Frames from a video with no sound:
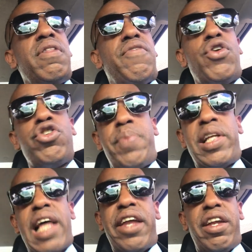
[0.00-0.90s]
If you don't
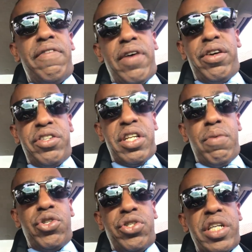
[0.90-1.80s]
speak loud enough, I don't
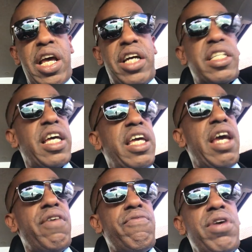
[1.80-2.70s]
understand what you're saying because I
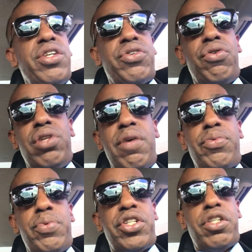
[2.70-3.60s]
can't read your
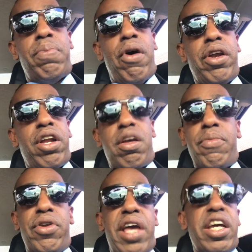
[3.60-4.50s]
lips, which is part of the
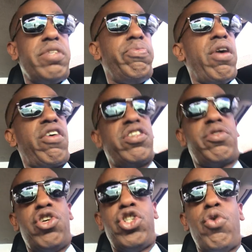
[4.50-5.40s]
communication progress
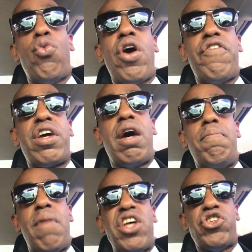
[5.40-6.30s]
because you're wearing a
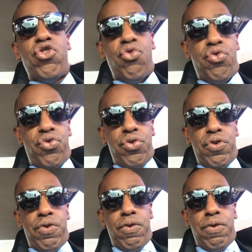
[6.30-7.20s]
muzzle.
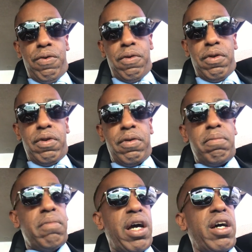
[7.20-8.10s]

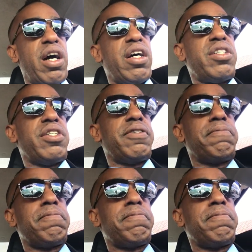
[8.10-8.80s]
My gosh.